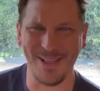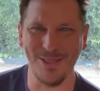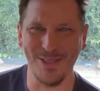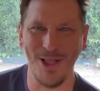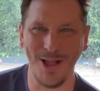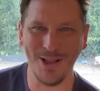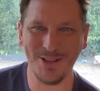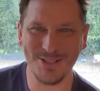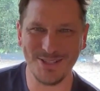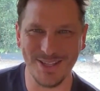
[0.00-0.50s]

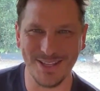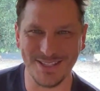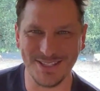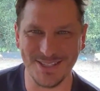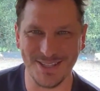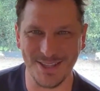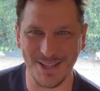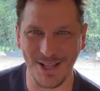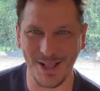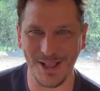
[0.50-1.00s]
launched
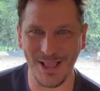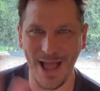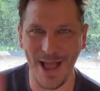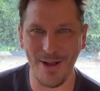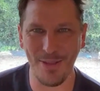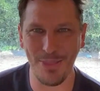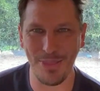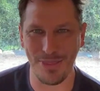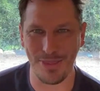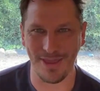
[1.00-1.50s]
this
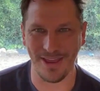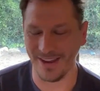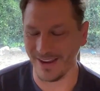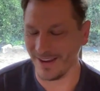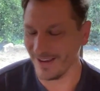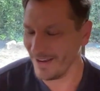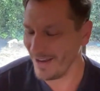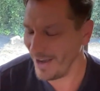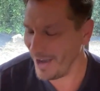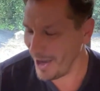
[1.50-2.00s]
cloud
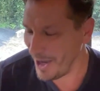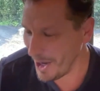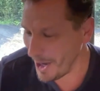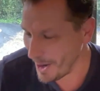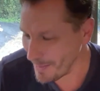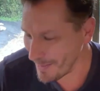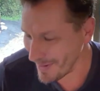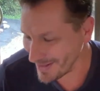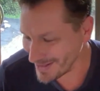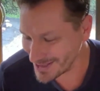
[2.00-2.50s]
thing.
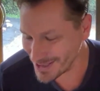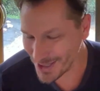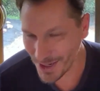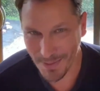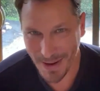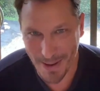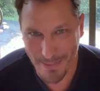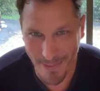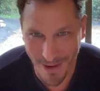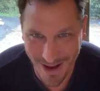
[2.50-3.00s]
And so
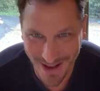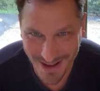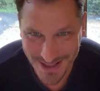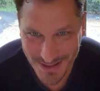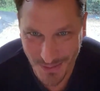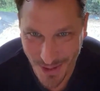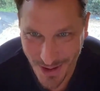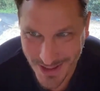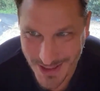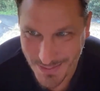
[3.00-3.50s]
my boss
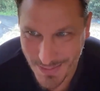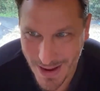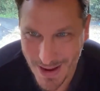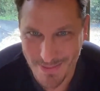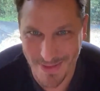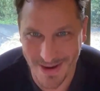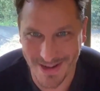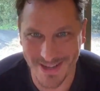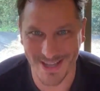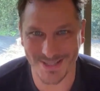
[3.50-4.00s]
walks by
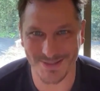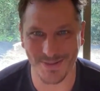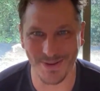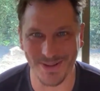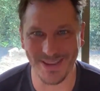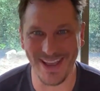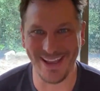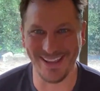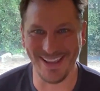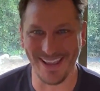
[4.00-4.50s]
my desk
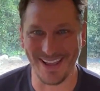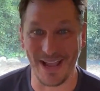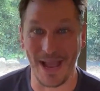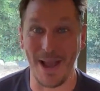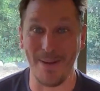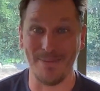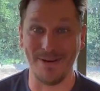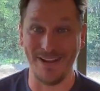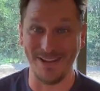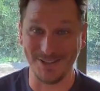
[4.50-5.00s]
one day and like,
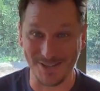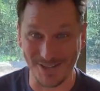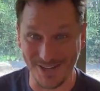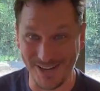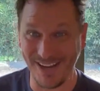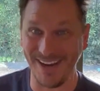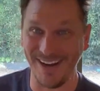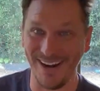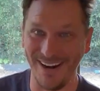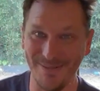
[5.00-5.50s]
I'm an
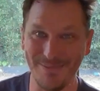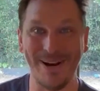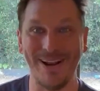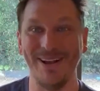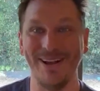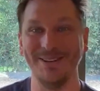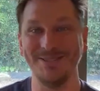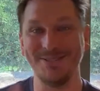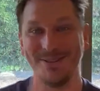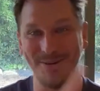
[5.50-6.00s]
engineer, but
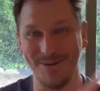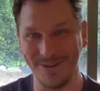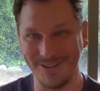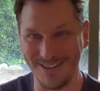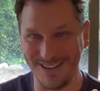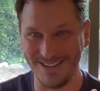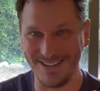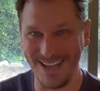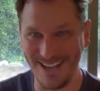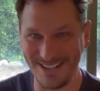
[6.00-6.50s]
I also worked
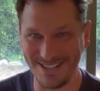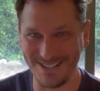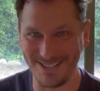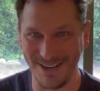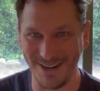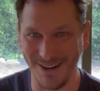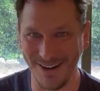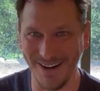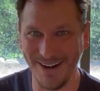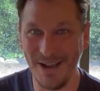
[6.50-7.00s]
in a data
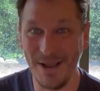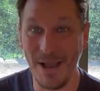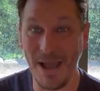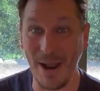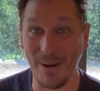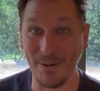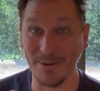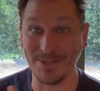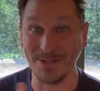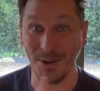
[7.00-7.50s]
center.
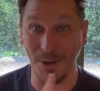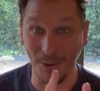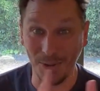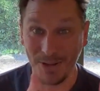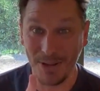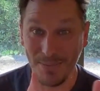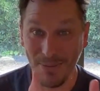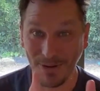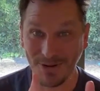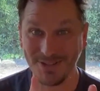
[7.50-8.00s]
I was the
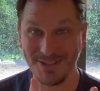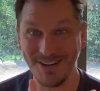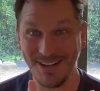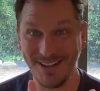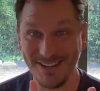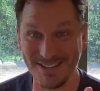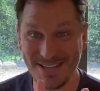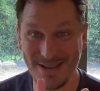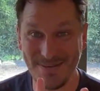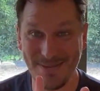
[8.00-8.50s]
only person
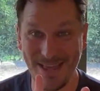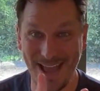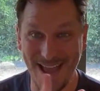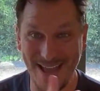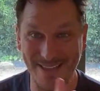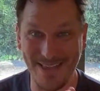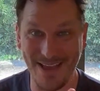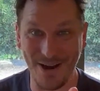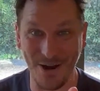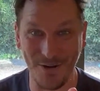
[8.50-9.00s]
on the team that
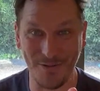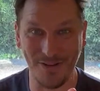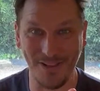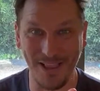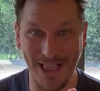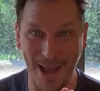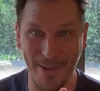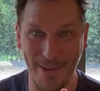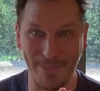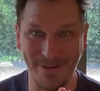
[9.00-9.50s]
had that
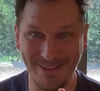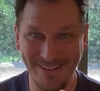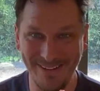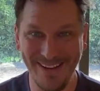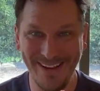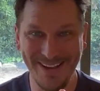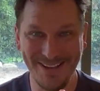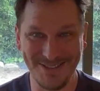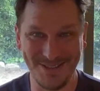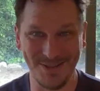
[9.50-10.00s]
overlap.
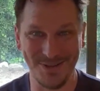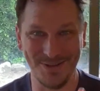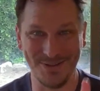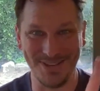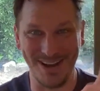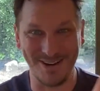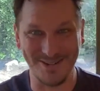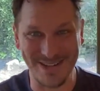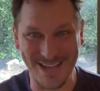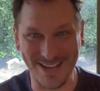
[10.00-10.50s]
So there was
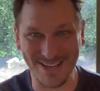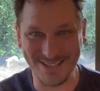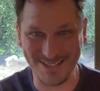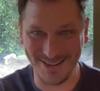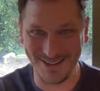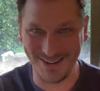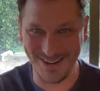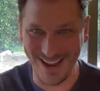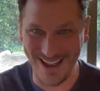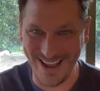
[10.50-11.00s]
our data
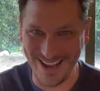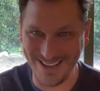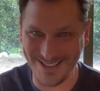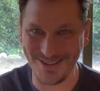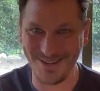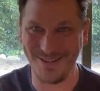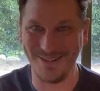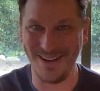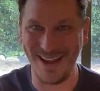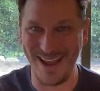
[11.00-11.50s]
center guys
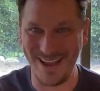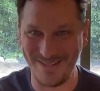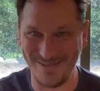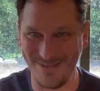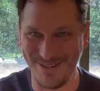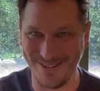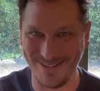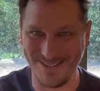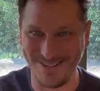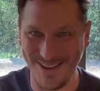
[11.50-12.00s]
who hadn't
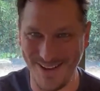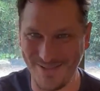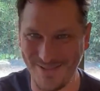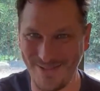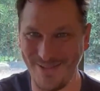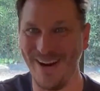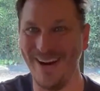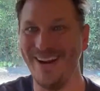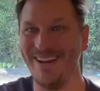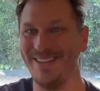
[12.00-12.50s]
written
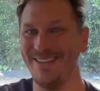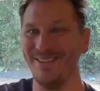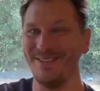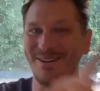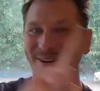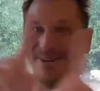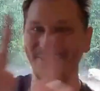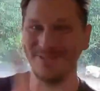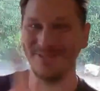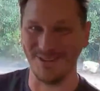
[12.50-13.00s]
software, and then
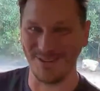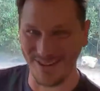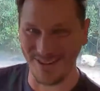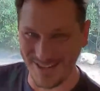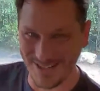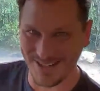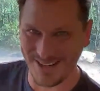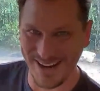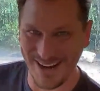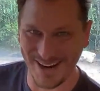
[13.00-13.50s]
there was our
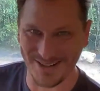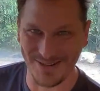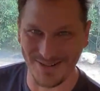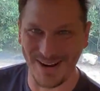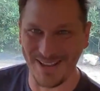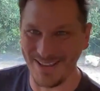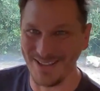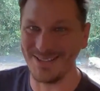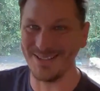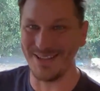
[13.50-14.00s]
engineers,
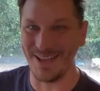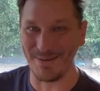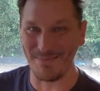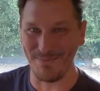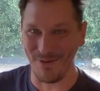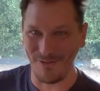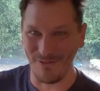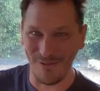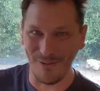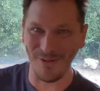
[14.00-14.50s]
right? This is like
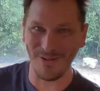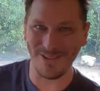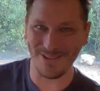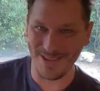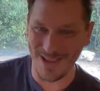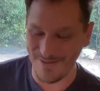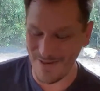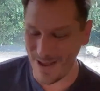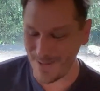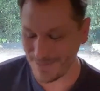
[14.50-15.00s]
before the
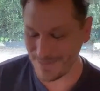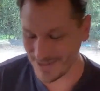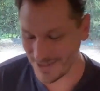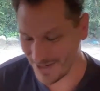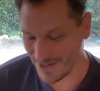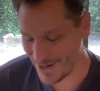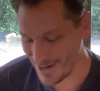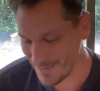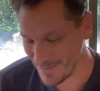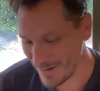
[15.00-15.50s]
DevOps
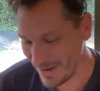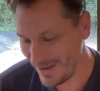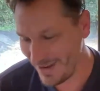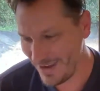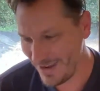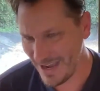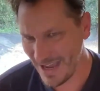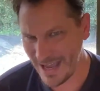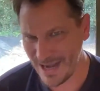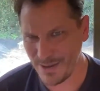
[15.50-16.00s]
term.
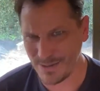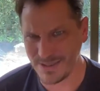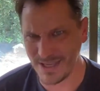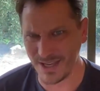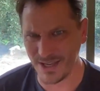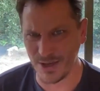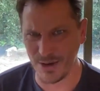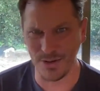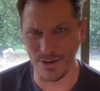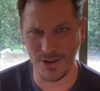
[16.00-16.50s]
And he was
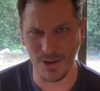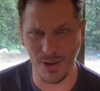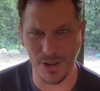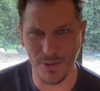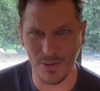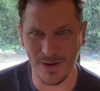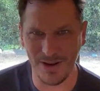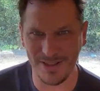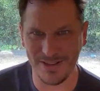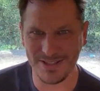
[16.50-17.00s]
like, you're the only
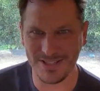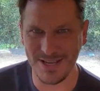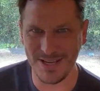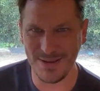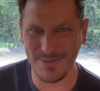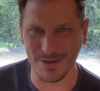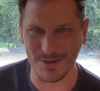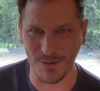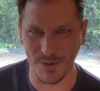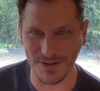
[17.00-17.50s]
one on the team
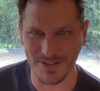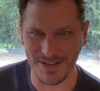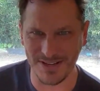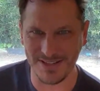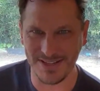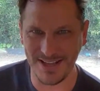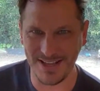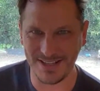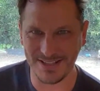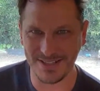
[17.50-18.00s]
that's worked in a
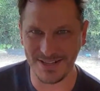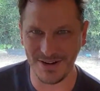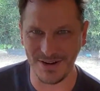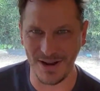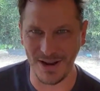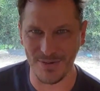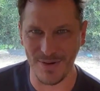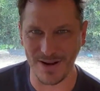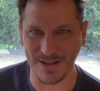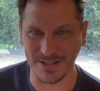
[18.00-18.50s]
data center
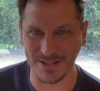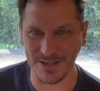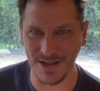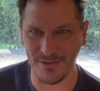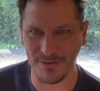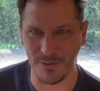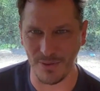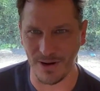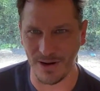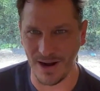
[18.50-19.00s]
and writes
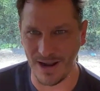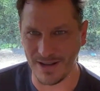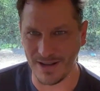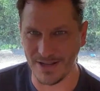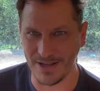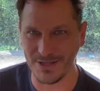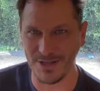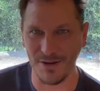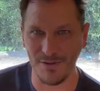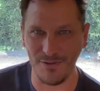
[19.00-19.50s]
software. I
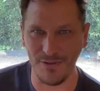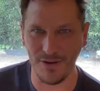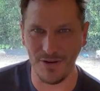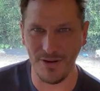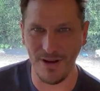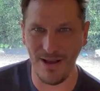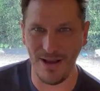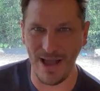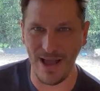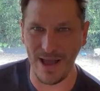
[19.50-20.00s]
need you to figure
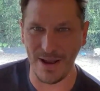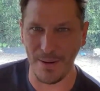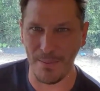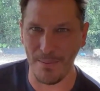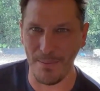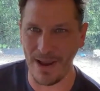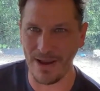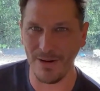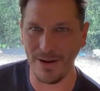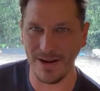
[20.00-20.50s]
out how to
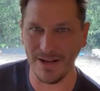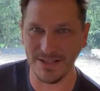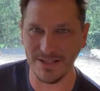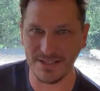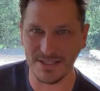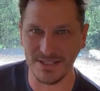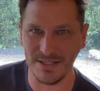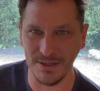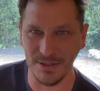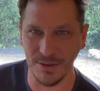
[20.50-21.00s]
migrate
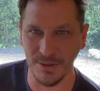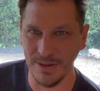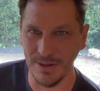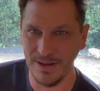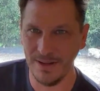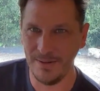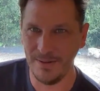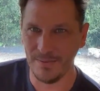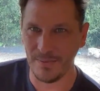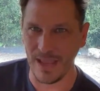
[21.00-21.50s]
us to
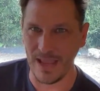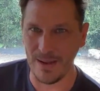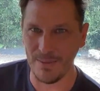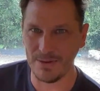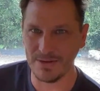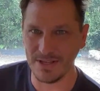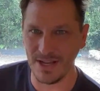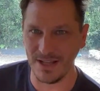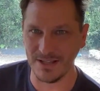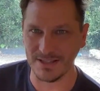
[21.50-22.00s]

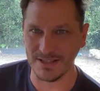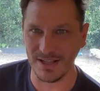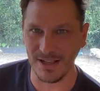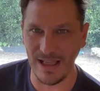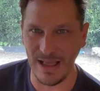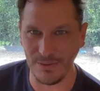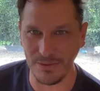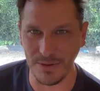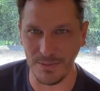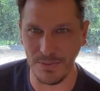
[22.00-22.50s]
Amazon's
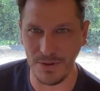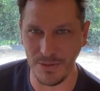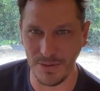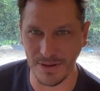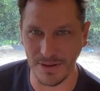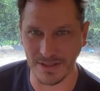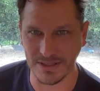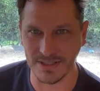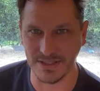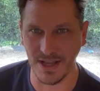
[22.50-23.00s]
cloud
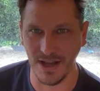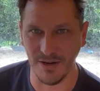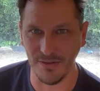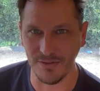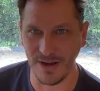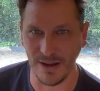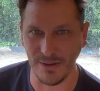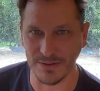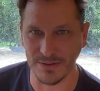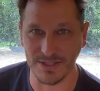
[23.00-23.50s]
computing stuff.
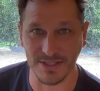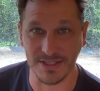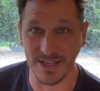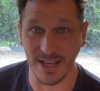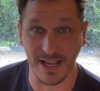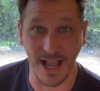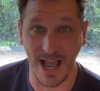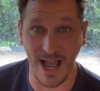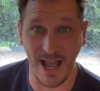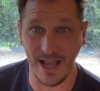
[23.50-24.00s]
And I was just
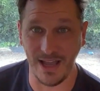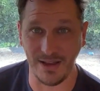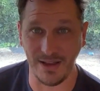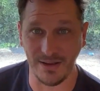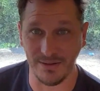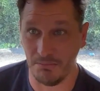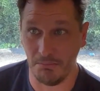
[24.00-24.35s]
like, I